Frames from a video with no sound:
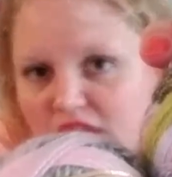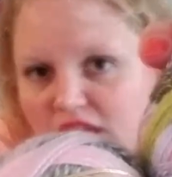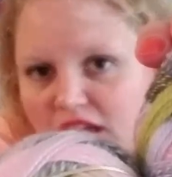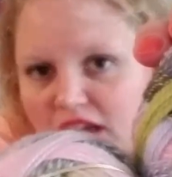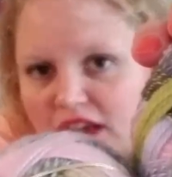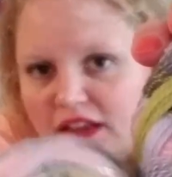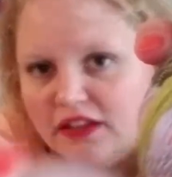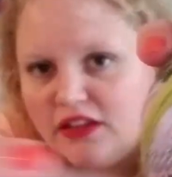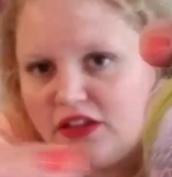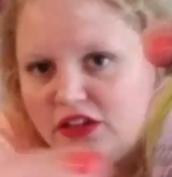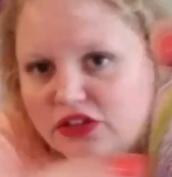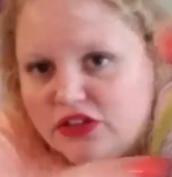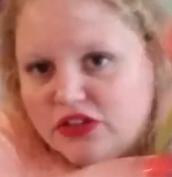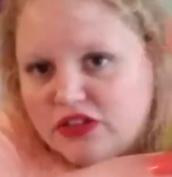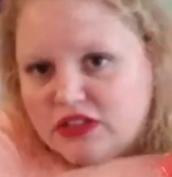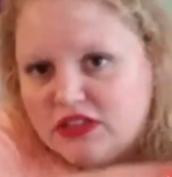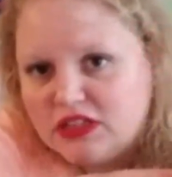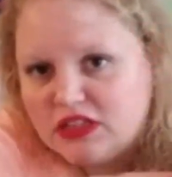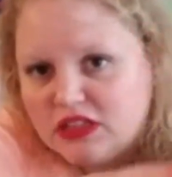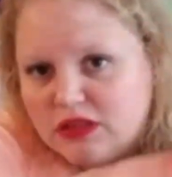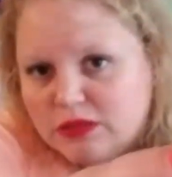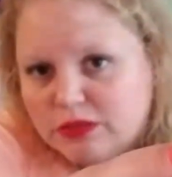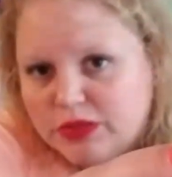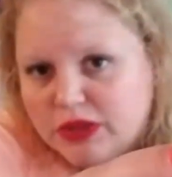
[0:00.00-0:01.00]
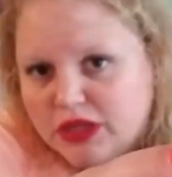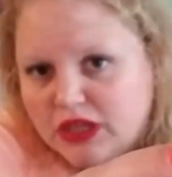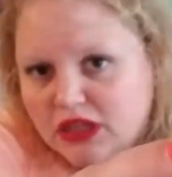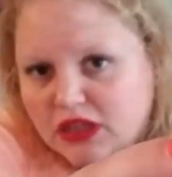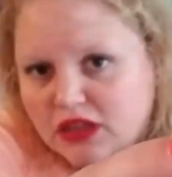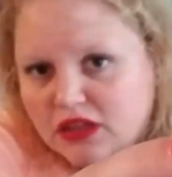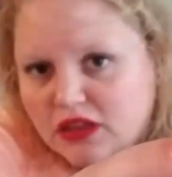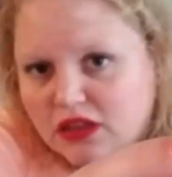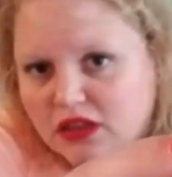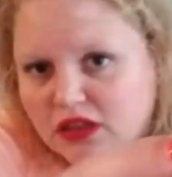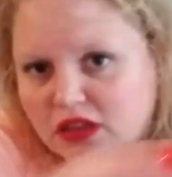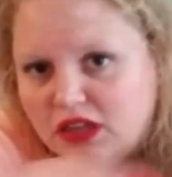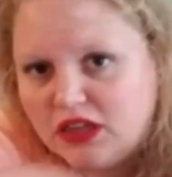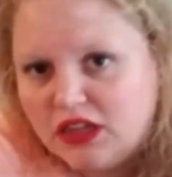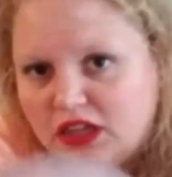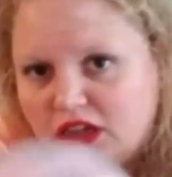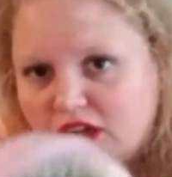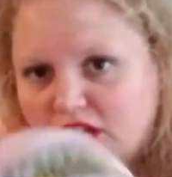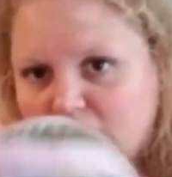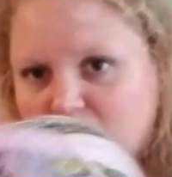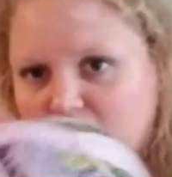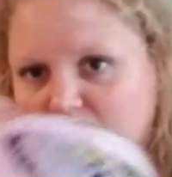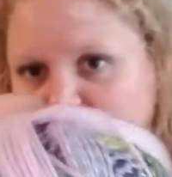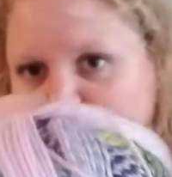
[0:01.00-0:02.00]
And then you can see the pink in
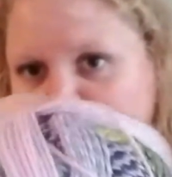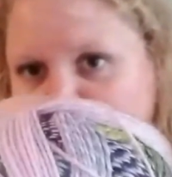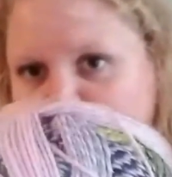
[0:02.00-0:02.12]
here.